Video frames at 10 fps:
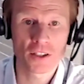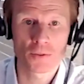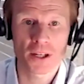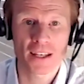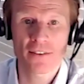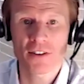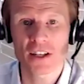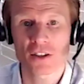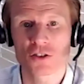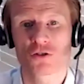But given
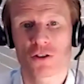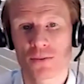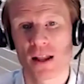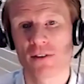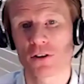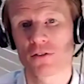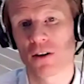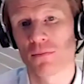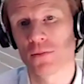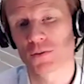the extreme level of
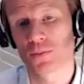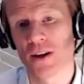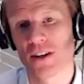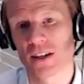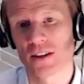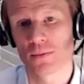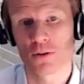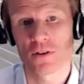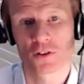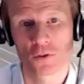government spending in the
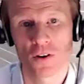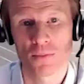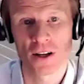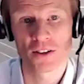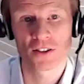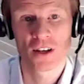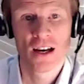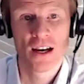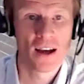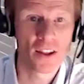previous 12 months
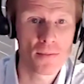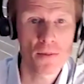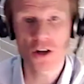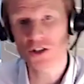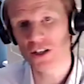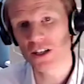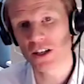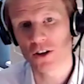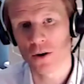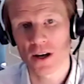and the emerging
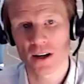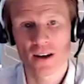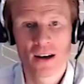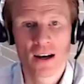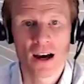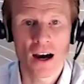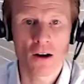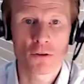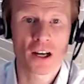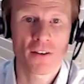economic
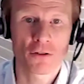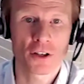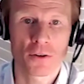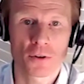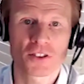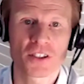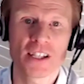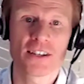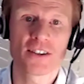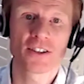recovery that we're
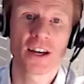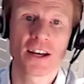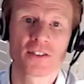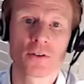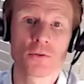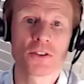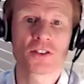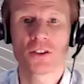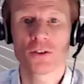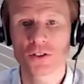seeing in the data, we
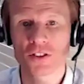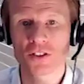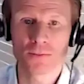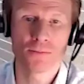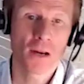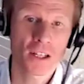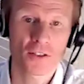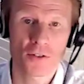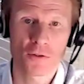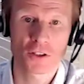still see much
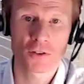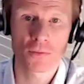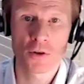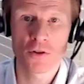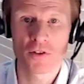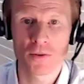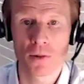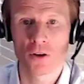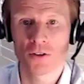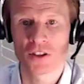of the recent move in
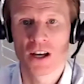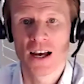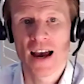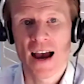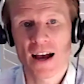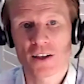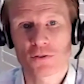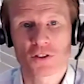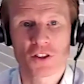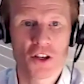bonds as
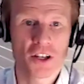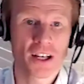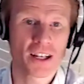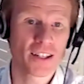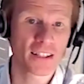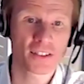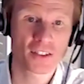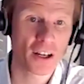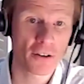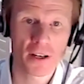returning a
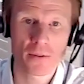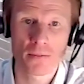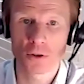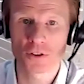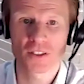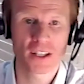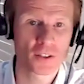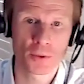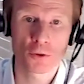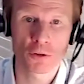necessary and more
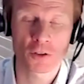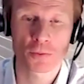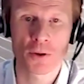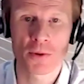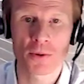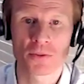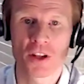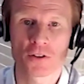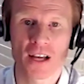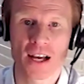sensible risk premium to
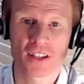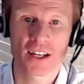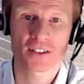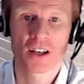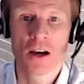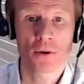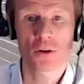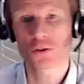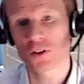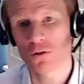those assets, but
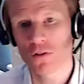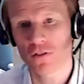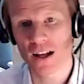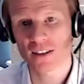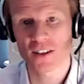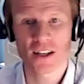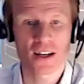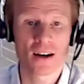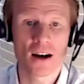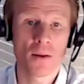also reflecting
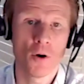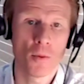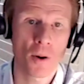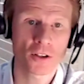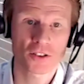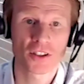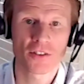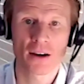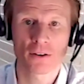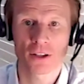a more
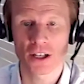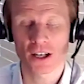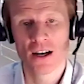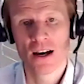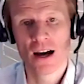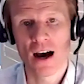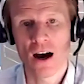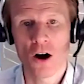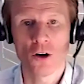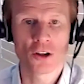positive outlook
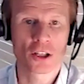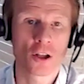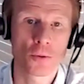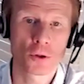on the global